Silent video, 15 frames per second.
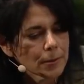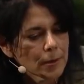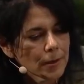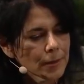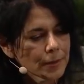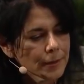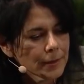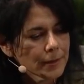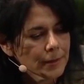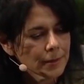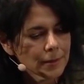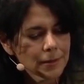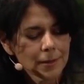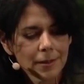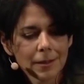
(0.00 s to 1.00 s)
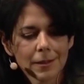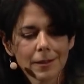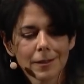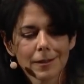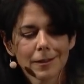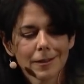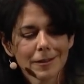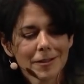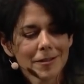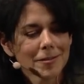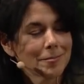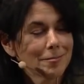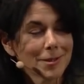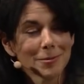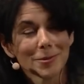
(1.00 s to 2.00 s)
on the uh,
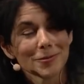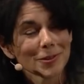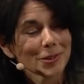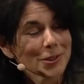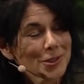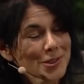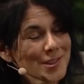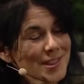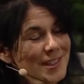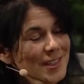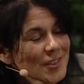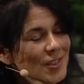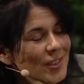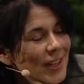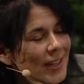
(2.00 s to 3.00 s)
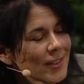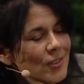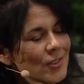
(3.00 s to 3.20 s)
people feeling good section? How did